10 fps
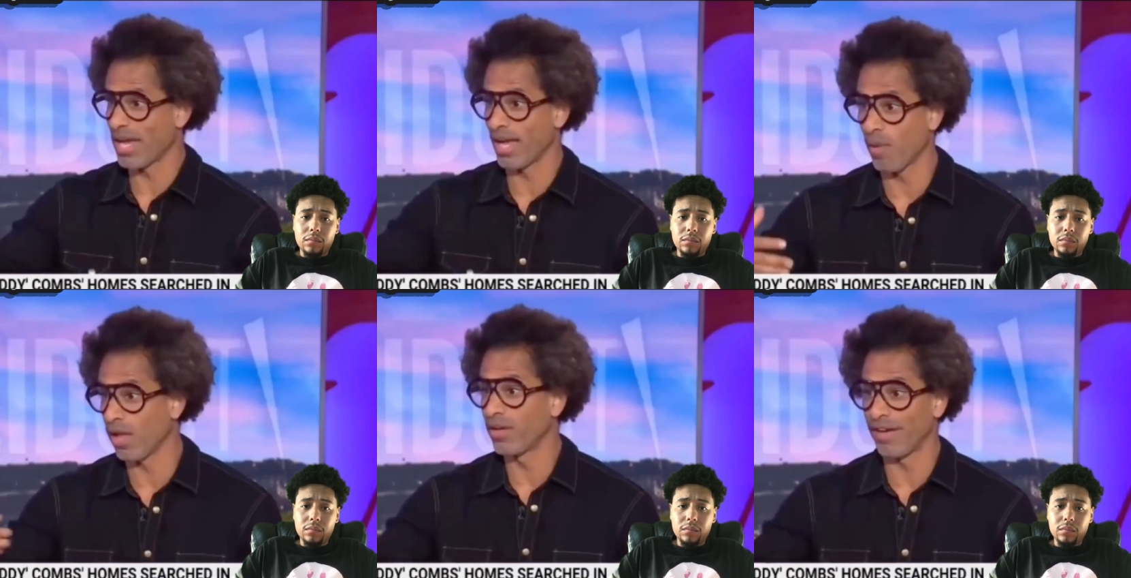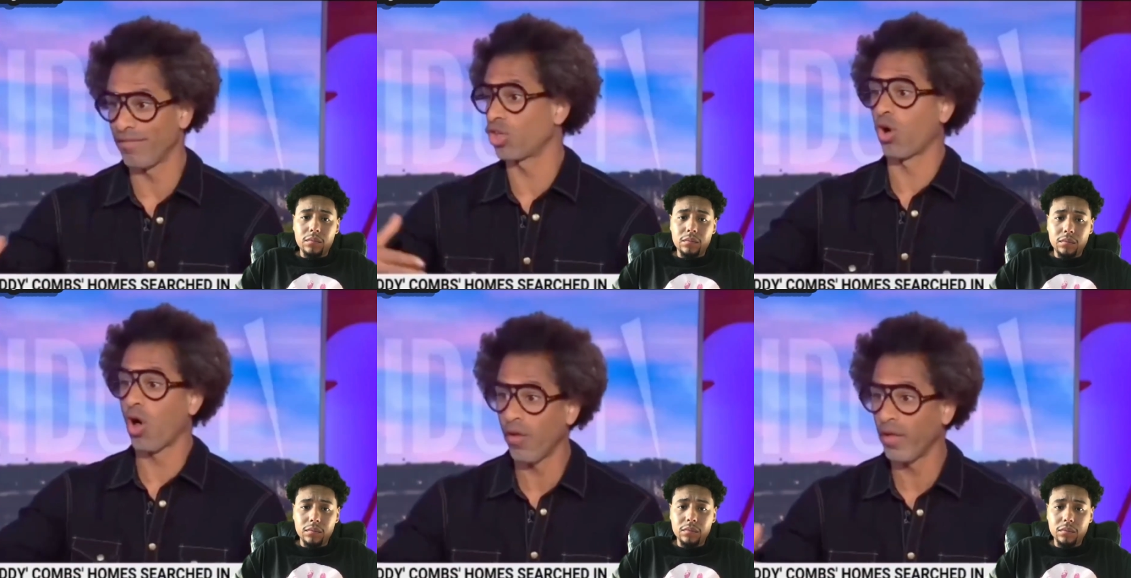Speaker 1: man well enough to
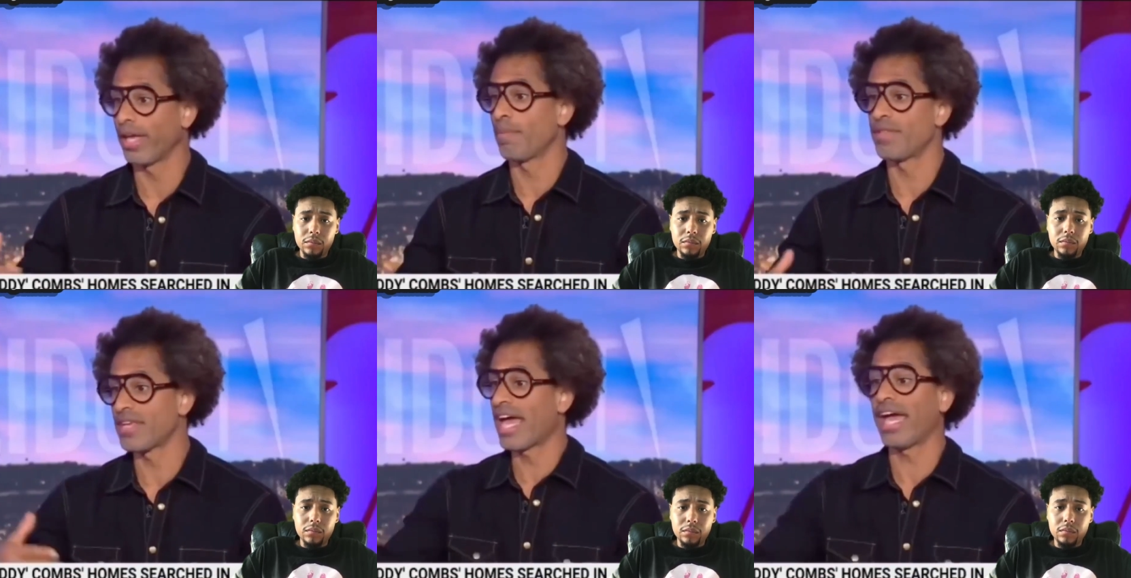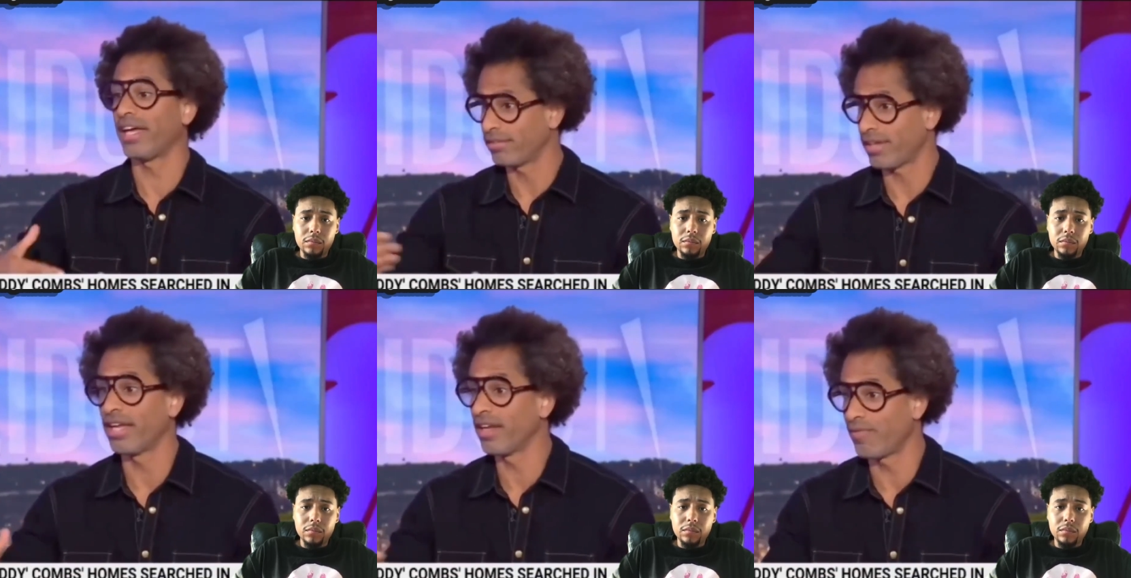call him and say, "Hey,
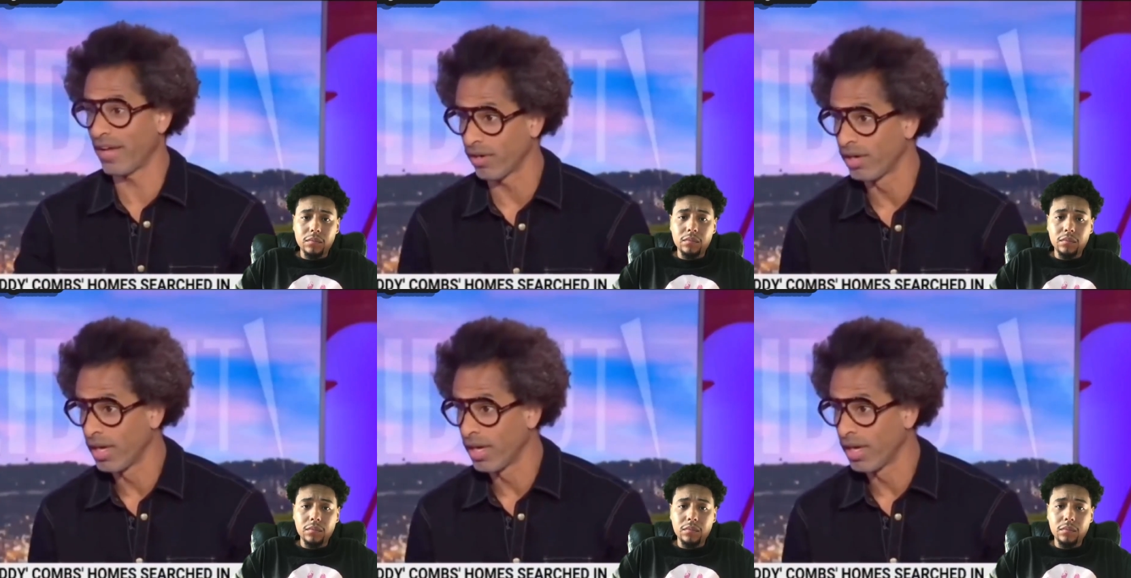I need a favor."